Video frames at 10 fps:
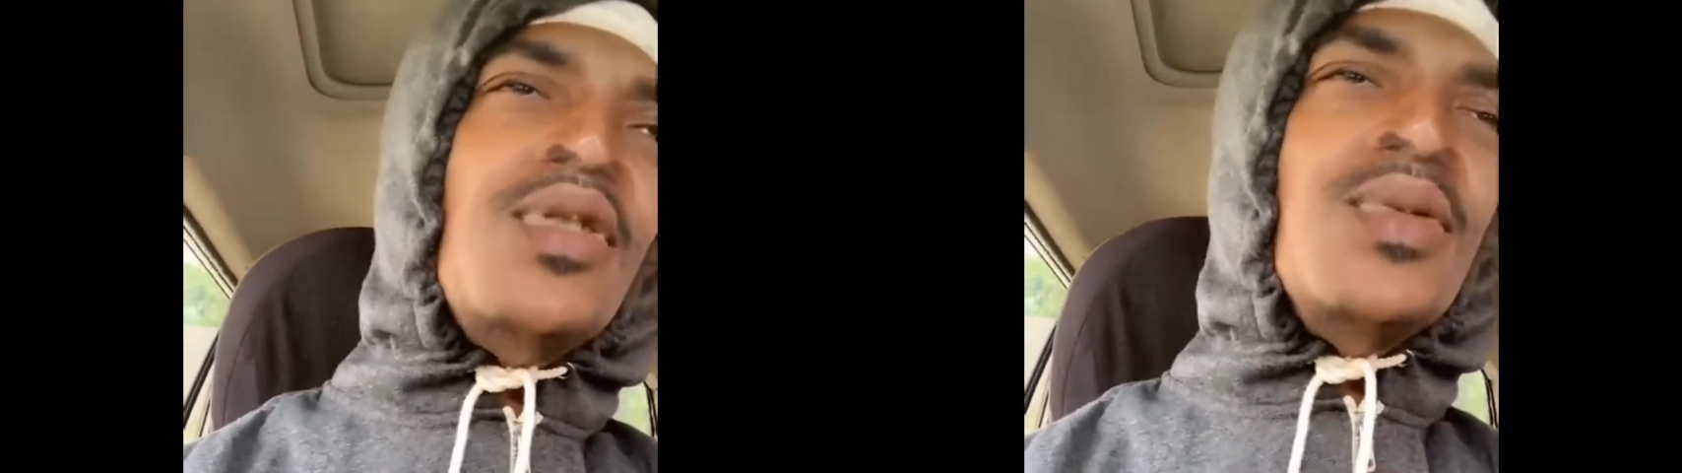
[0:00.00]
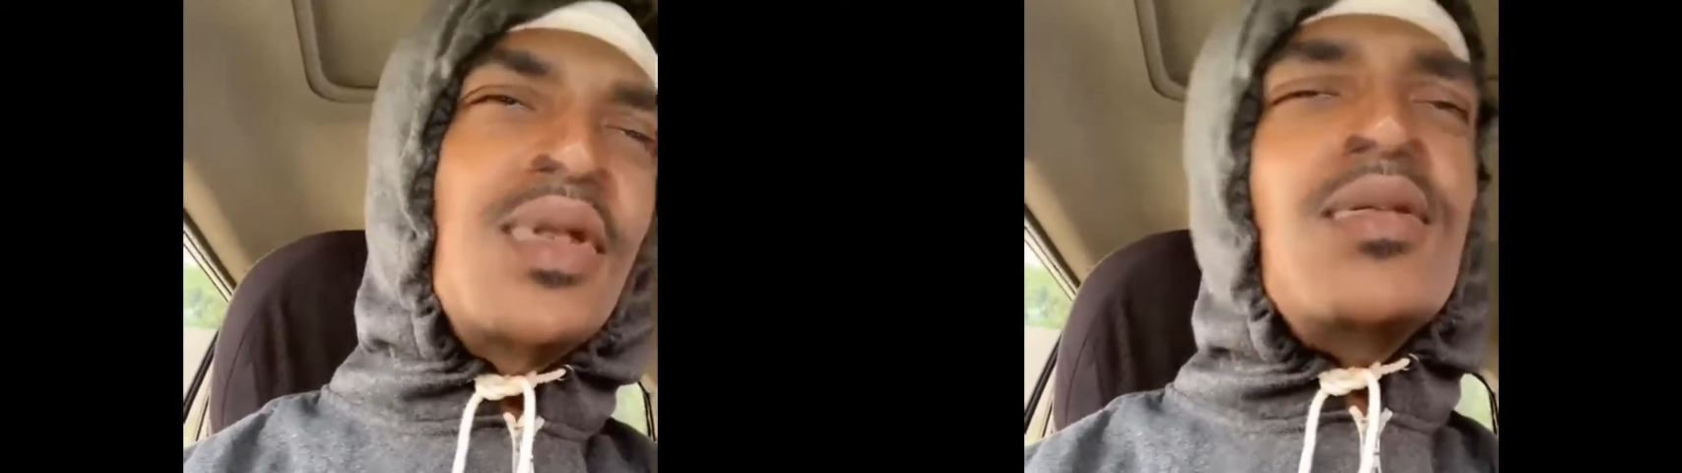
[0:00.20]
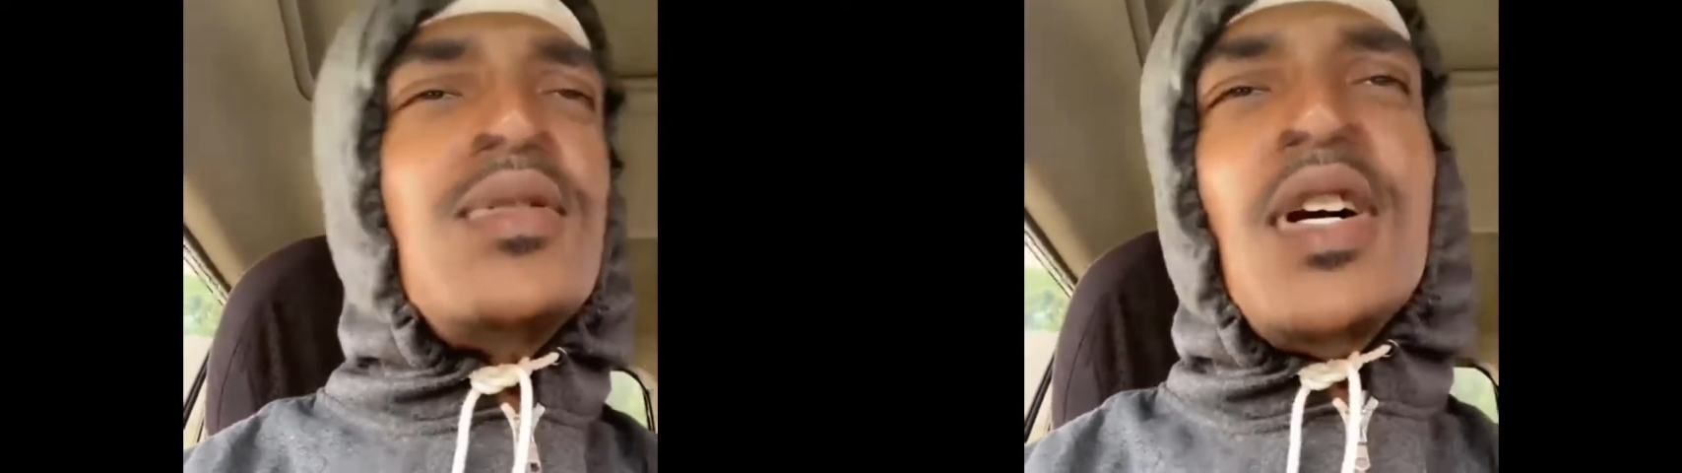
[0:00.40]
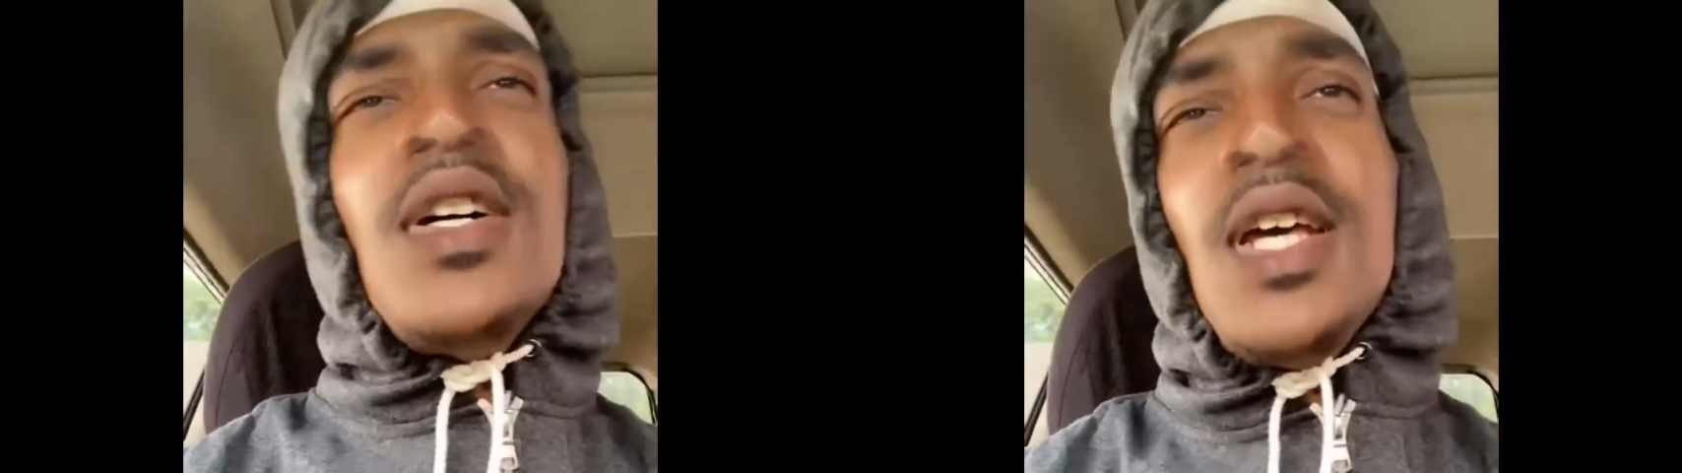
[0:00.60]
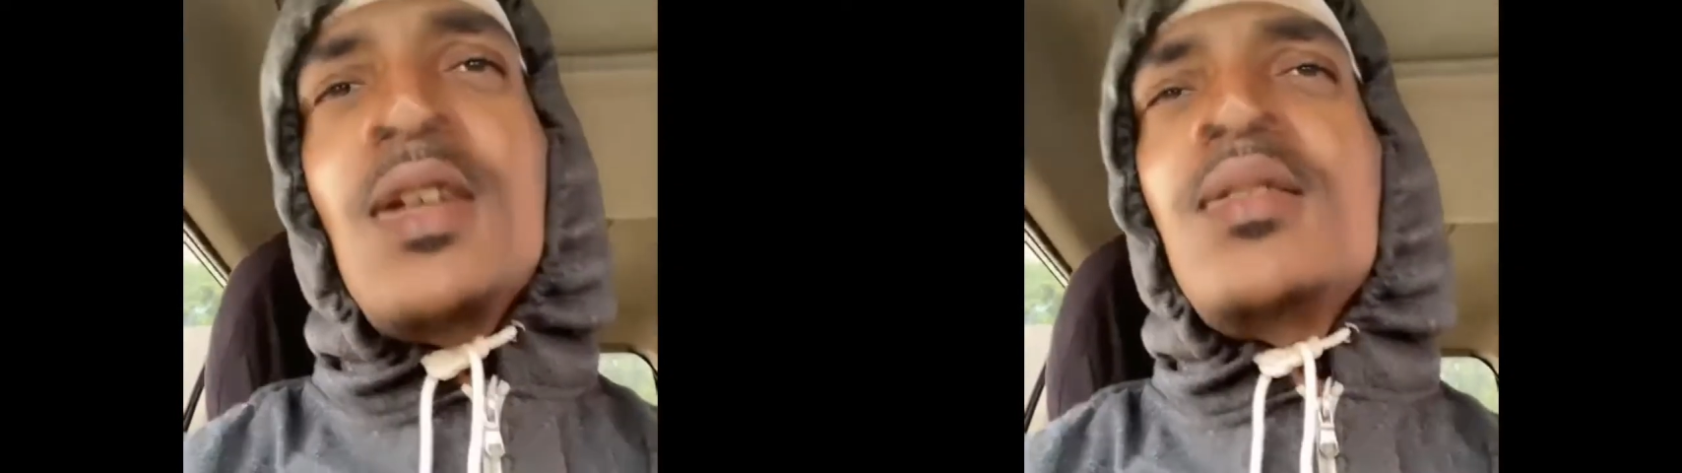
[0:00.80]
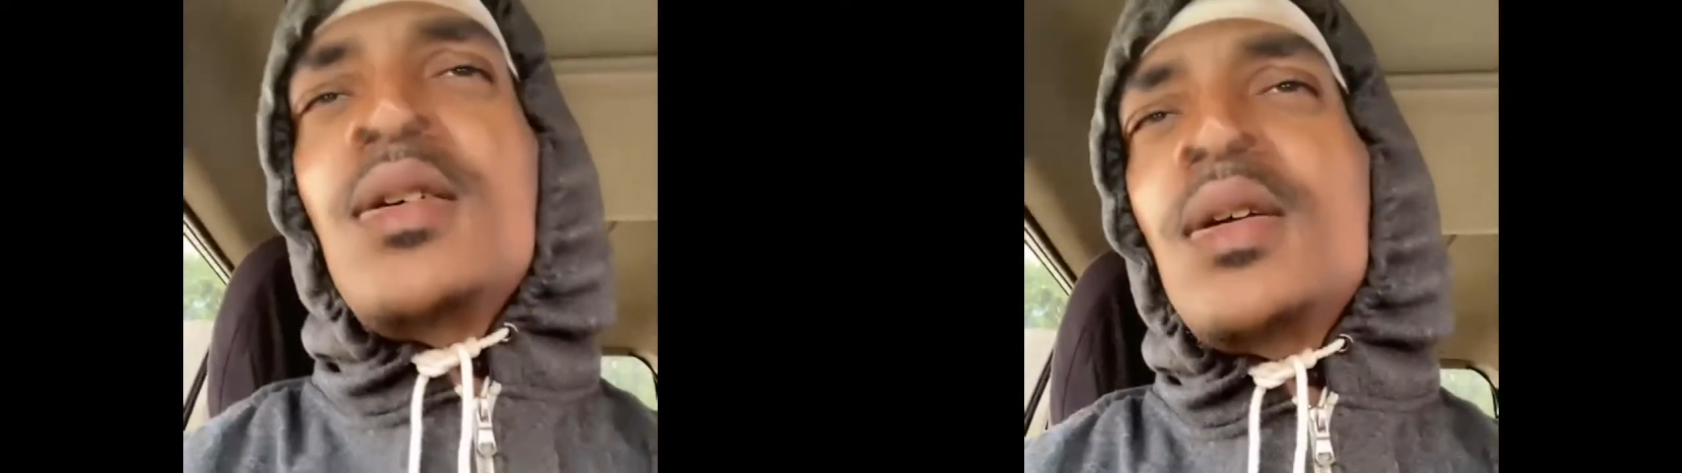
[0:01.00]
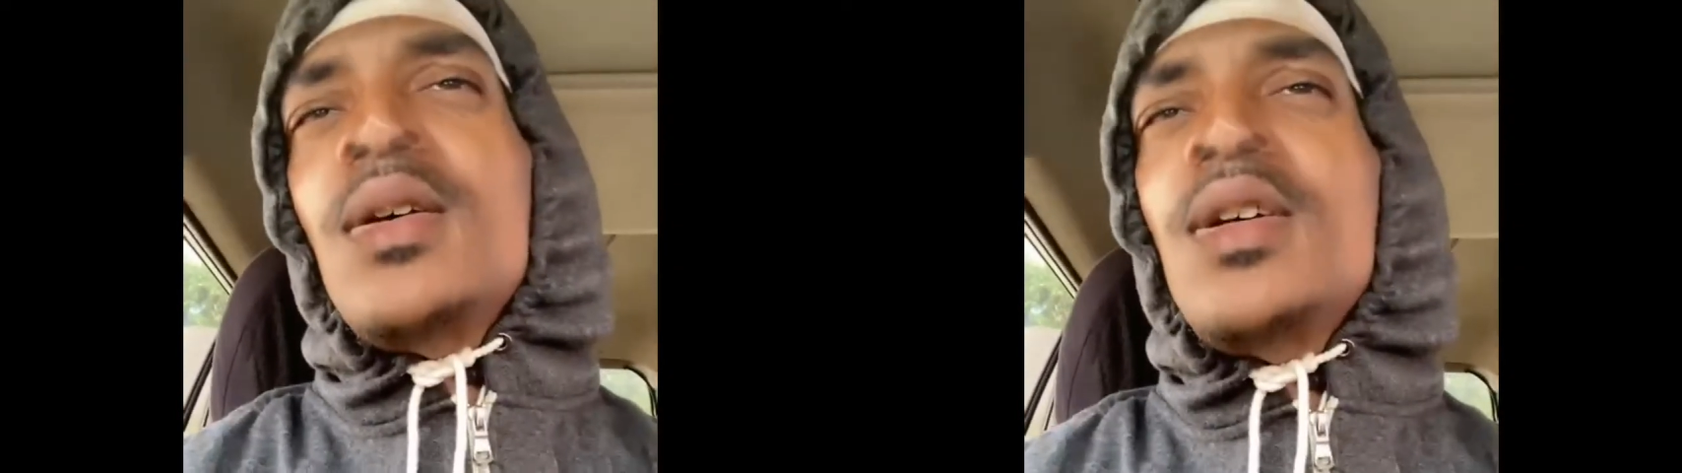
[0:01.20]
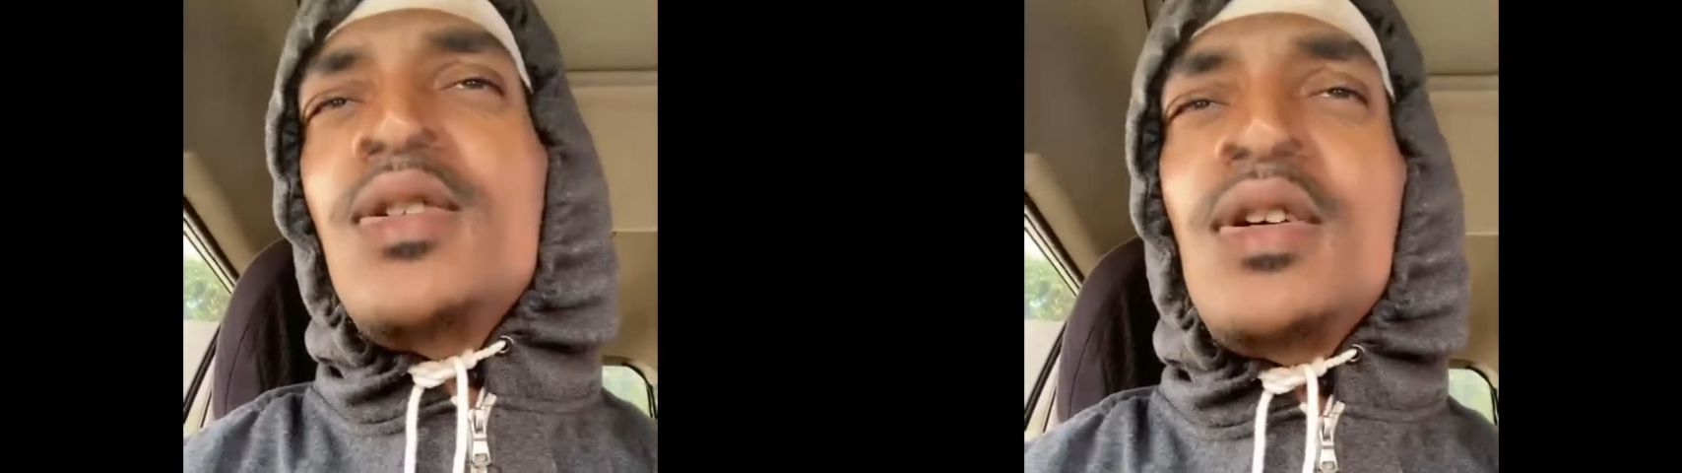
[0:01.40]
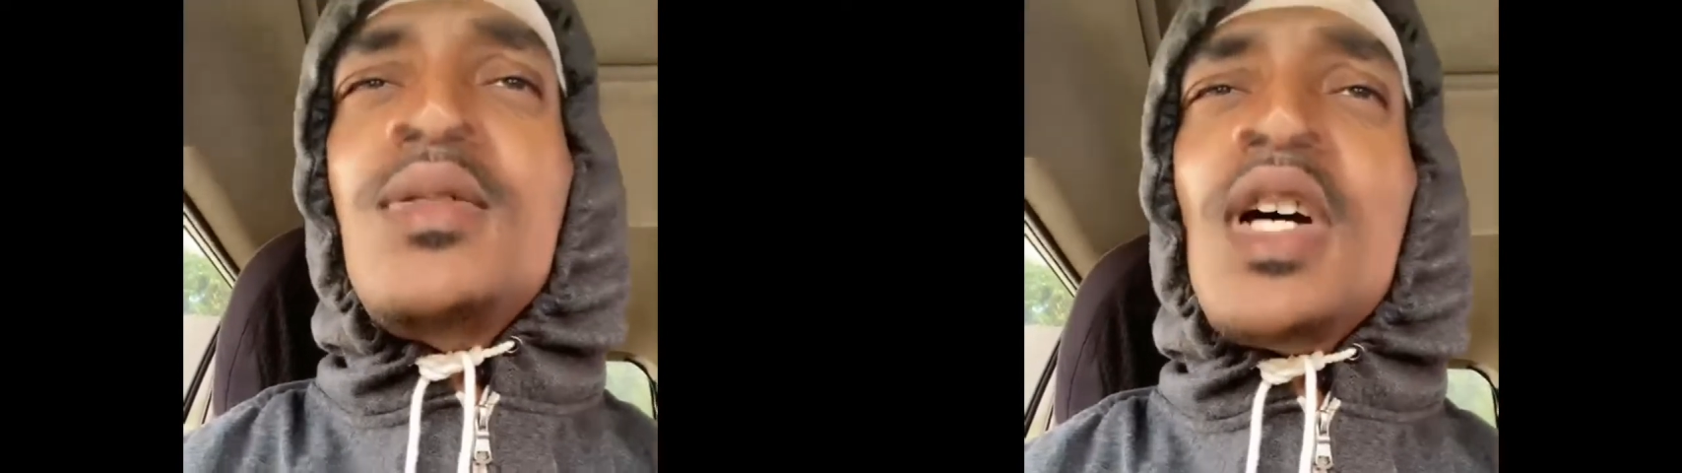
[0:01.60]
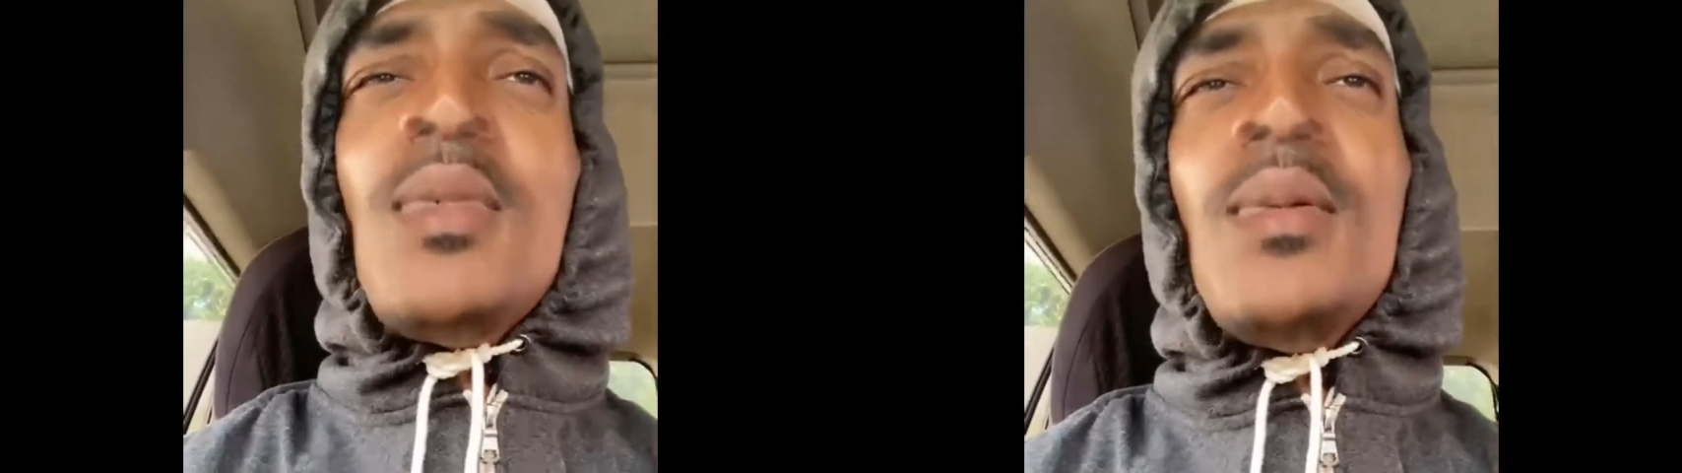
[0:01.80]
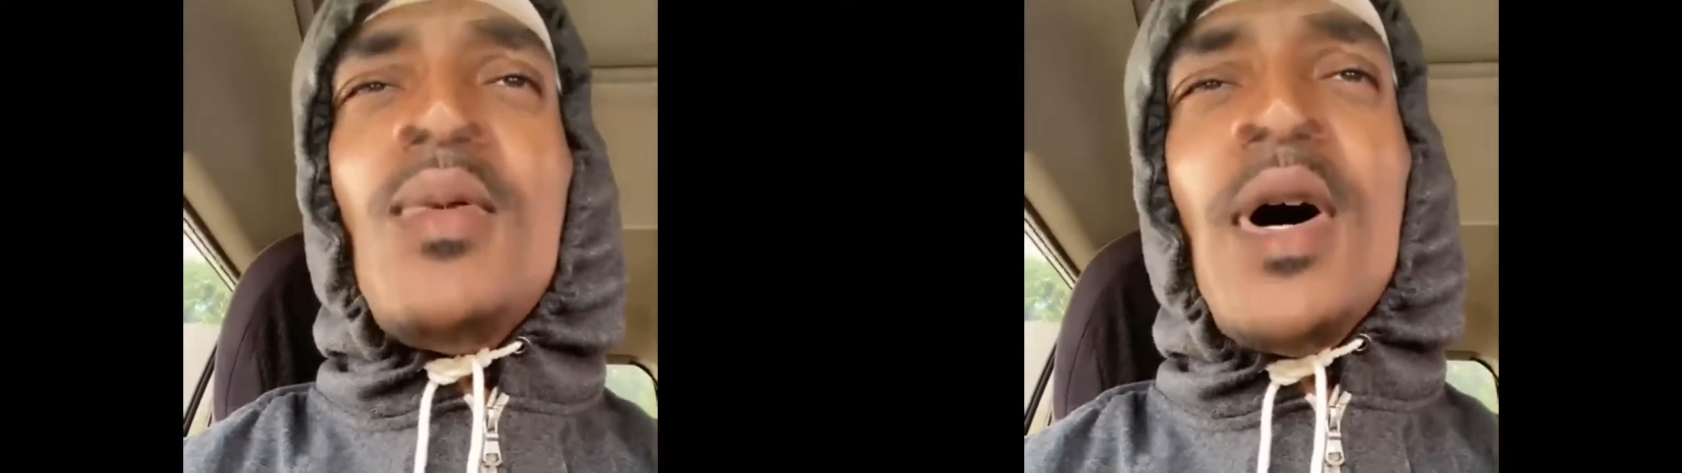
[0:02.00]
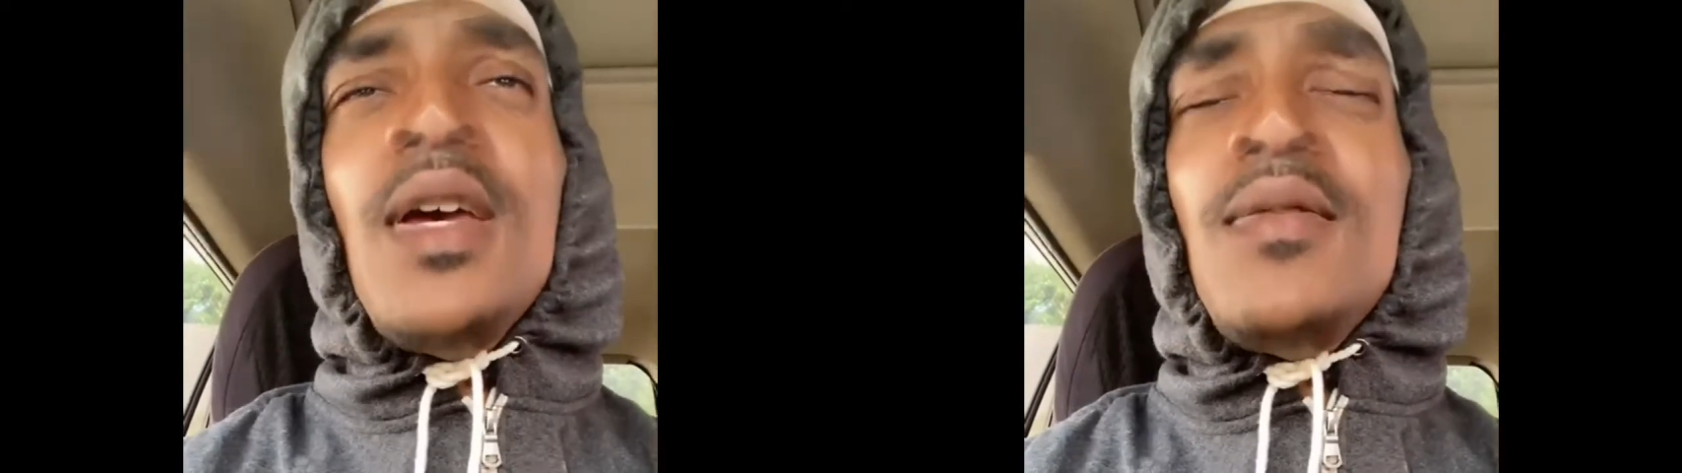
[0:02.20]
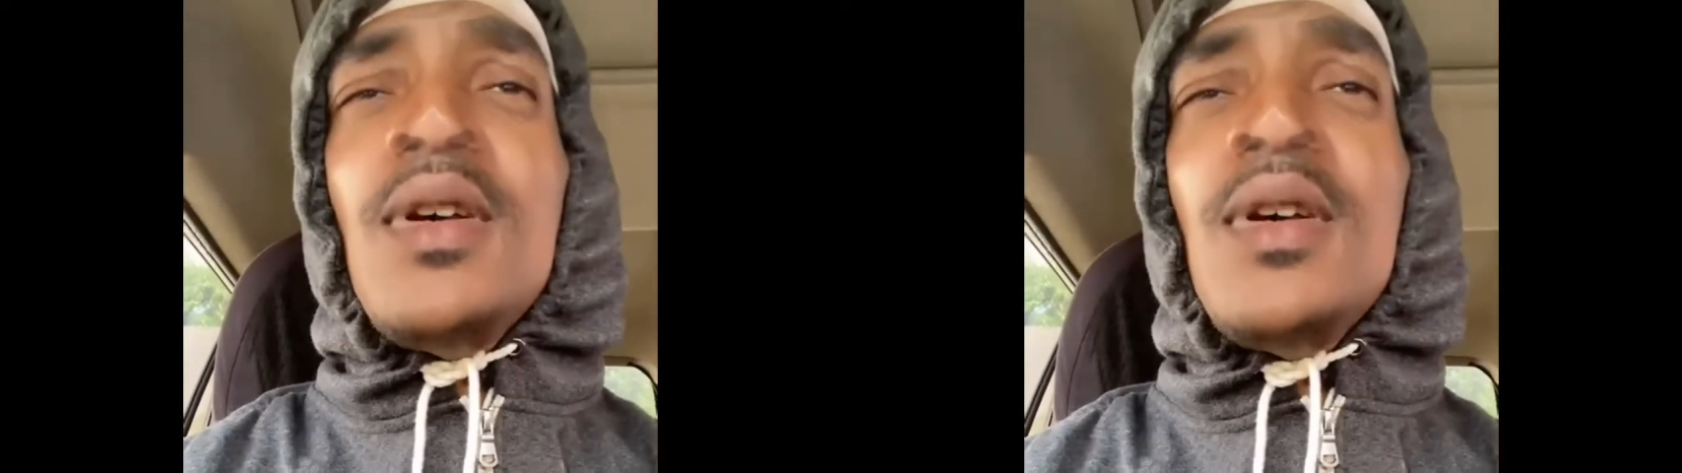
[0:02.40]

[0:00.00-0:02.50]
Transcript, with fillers: You don't tell that. You know, you talk about my wife.